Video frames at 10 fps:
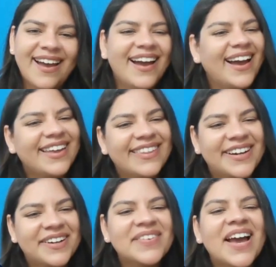Hi
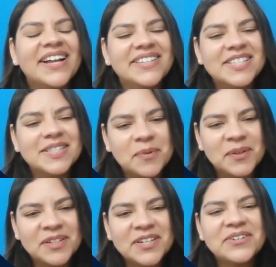there. At this
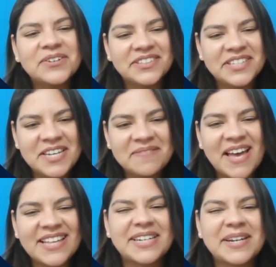point, your team
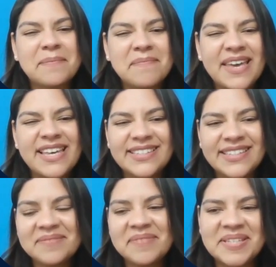has an
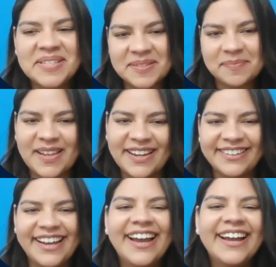amazing business
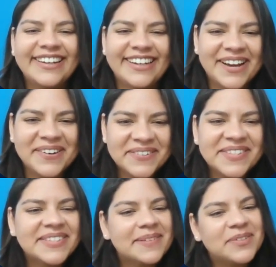plan. Now,
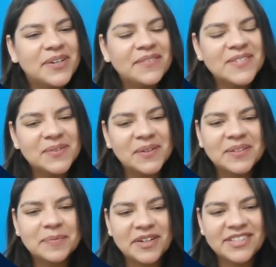in step three of the School
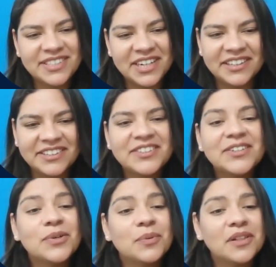Enterprise Challenge,
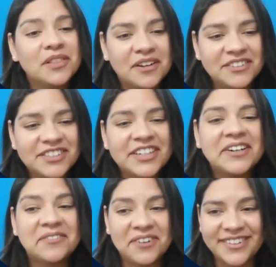you will launch
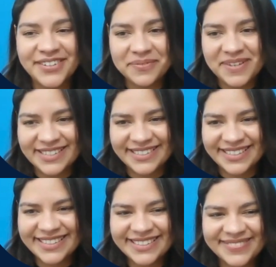and run your
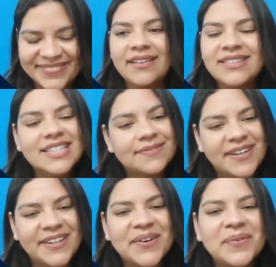business. This
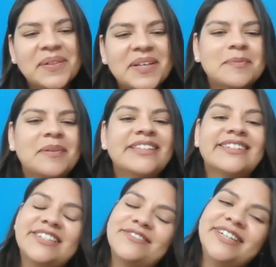video will explain
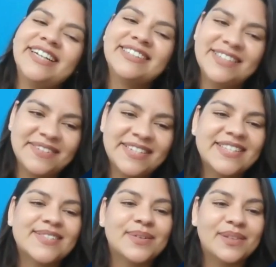the different
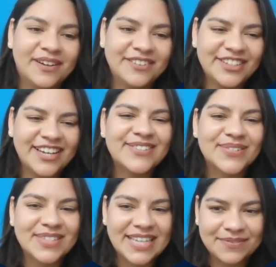activities to launch a
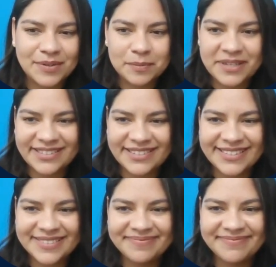successful
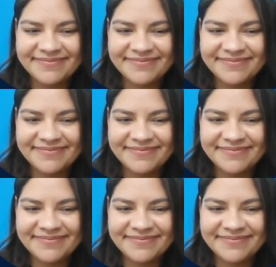business.